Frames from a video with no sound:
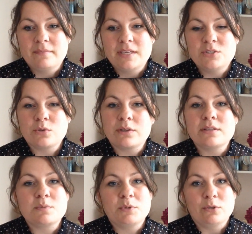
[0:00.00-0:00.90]
Enjoy
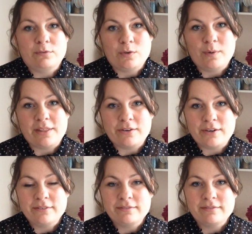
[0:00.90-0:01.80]
this beautiful
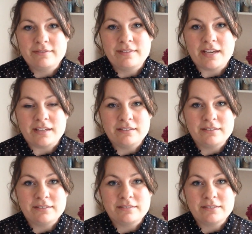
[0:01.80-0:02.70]
weather that
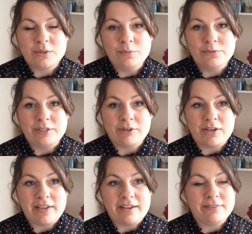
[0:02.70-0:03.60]
hopefully you're
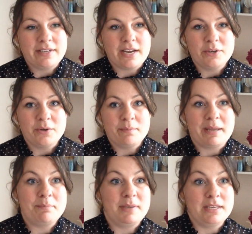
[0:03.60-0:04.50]
all having. I know
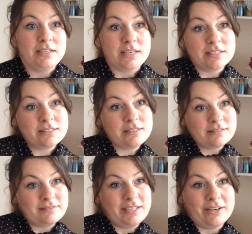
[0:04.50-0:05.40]
my peonies
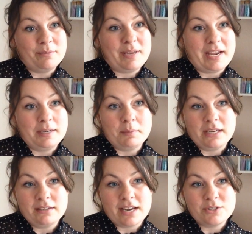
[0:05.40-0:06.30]
here behind
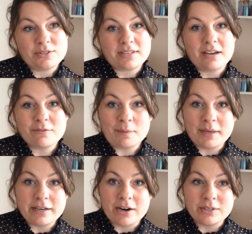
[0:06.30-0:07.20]
me, I just got from
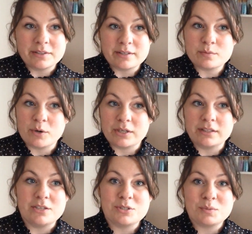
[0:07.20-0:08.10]
my garden this morning.
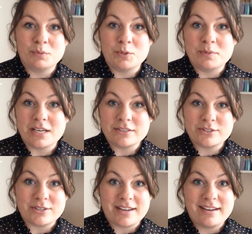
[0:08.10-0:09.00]
They just bloomed
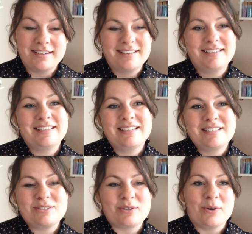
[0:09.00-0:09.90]
yesterday.
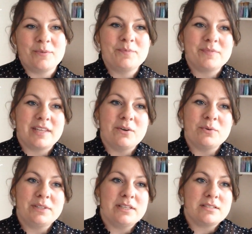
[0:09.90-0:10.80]
So they
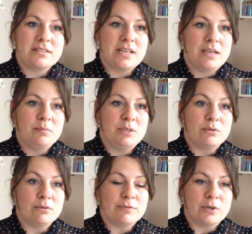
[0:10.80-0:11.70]
only stay
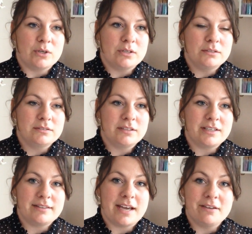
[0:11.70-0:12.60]
beautiful
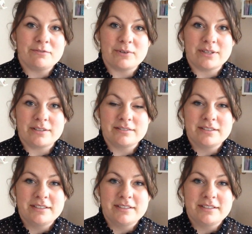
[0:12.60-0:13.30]
like that for